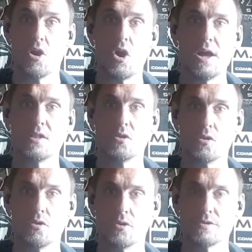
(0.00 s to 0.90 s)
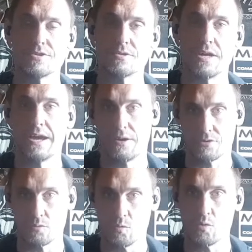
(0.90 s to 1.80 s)
I learnt how
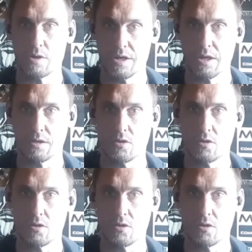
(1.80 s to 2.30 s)
to walk again.